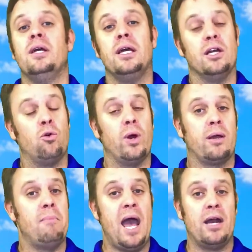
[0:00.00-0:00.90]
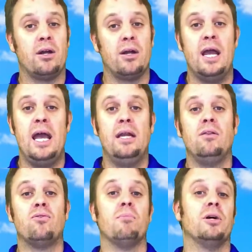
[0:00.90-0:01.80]
in a quick manner, and
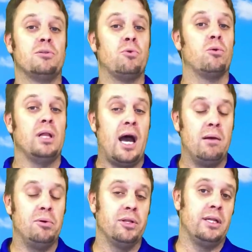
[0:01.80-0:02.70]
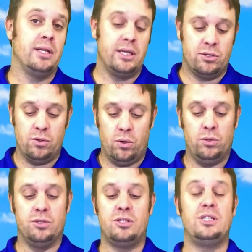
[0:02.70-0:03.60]
they're much more reliable than these
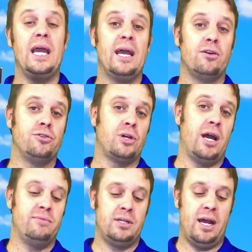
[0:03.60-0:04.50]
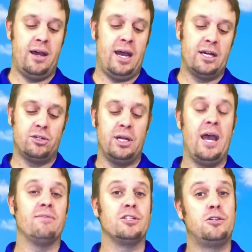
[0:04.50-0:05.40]
old standard drives that actually
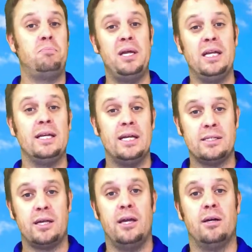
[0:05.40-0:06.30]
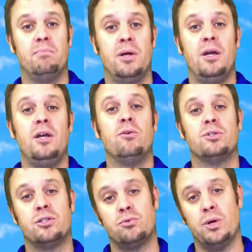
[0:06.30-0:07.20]
have a spinning disk in them,
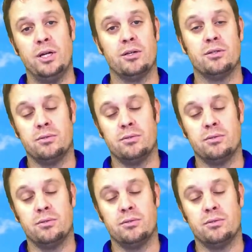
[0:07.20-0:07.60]
which is what your